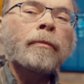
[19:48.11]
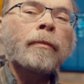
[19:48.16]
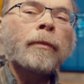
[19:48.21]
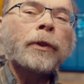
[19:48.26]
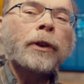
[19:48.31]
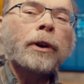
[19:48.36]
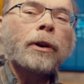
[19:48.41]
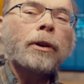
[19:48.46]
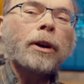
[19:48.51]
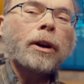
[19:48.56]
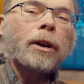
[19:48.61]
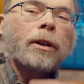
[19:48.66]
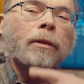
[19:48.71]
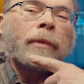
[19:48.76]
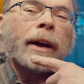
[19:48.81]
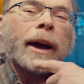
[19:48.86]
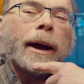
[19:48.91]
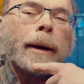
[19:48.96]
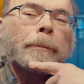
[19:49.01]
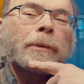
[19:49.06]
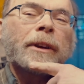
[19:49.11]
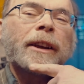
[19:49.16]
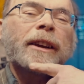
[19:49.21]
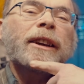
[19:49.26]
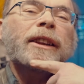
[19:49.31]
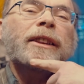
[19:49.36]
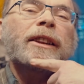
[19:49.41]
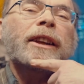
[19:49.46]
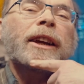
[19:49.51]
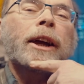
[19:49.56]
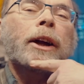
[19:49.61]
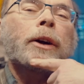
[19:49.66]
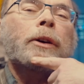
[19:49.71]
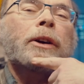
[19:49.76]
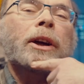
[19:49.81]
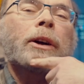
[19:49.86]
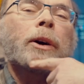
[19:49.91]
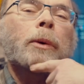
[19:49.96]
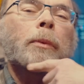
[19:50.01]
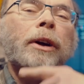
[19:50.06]
They're all happening in the
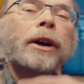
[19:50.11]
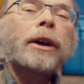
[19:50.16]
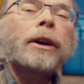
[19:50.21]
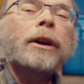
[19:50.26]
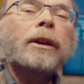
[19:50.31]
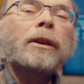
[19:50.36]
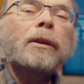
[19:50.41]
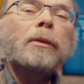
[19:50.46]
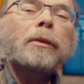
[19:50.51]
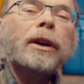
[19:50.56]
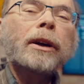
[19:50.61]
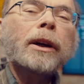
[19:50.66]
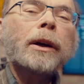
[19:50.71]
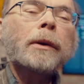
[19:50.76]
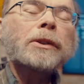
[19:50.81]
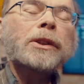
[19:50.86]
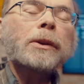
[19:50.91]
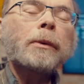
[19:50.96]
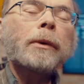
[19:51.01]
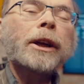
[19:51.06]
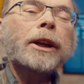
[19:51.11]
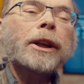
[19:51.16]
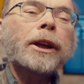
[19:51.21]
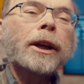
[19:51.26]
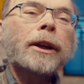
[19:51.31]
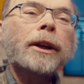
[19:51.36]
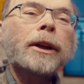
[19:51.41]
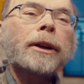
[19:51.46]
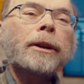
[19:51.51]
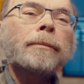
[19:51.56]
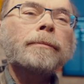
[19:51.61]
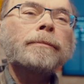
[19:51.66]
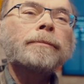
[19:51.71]
area where I was irradiated.